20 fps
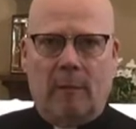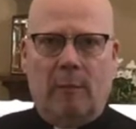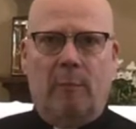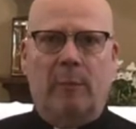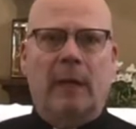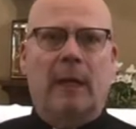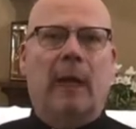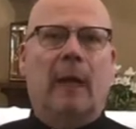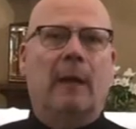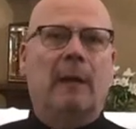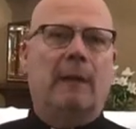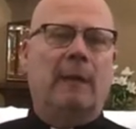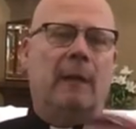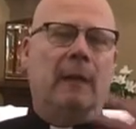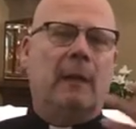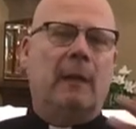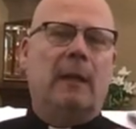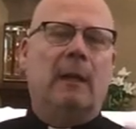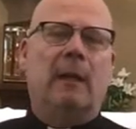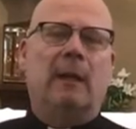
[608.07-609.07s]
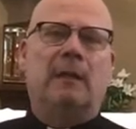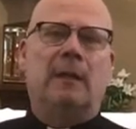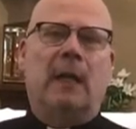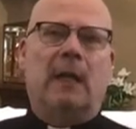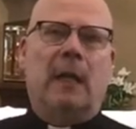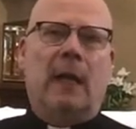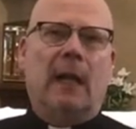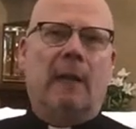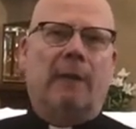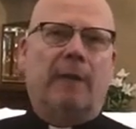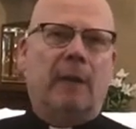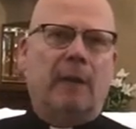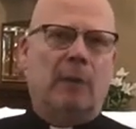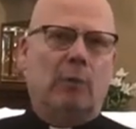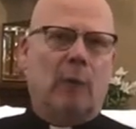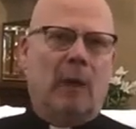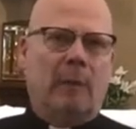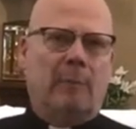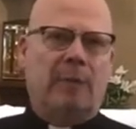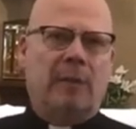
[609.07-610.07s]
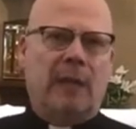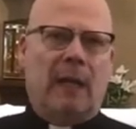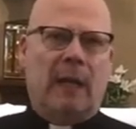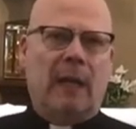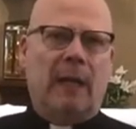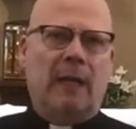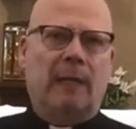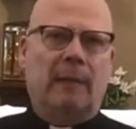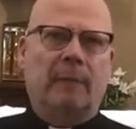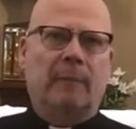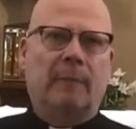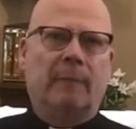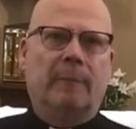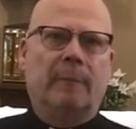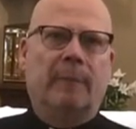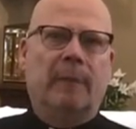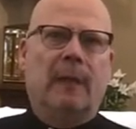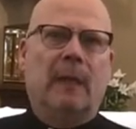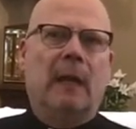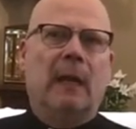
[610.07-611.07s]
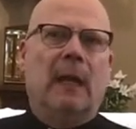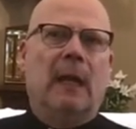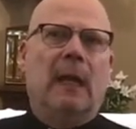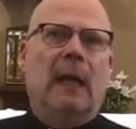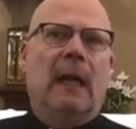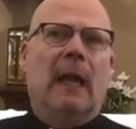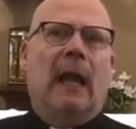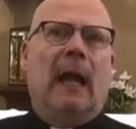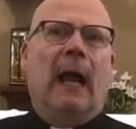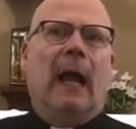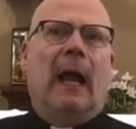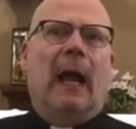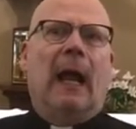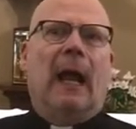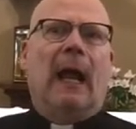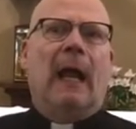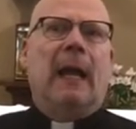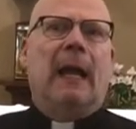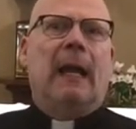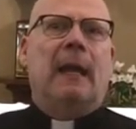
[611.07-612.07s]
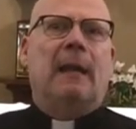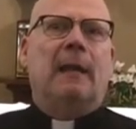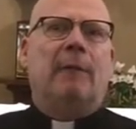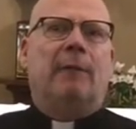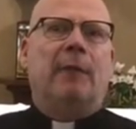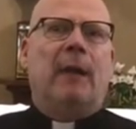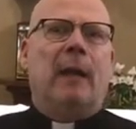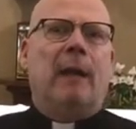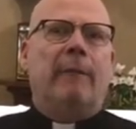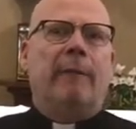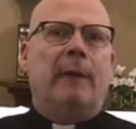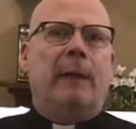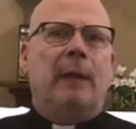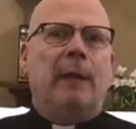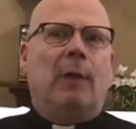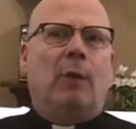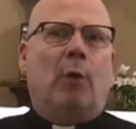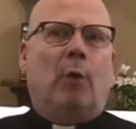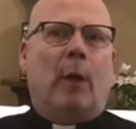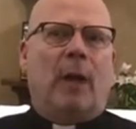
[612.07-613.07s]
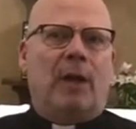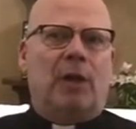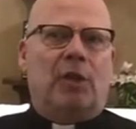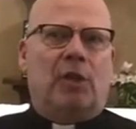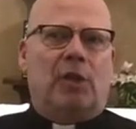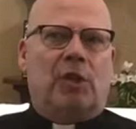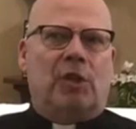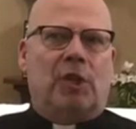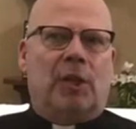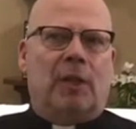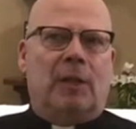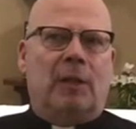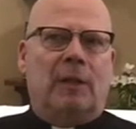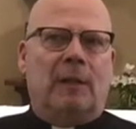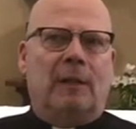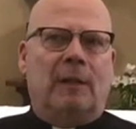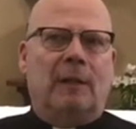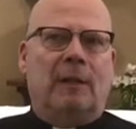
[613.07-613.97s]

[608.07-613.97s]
be on the St. Anthony's website. And if you have any question,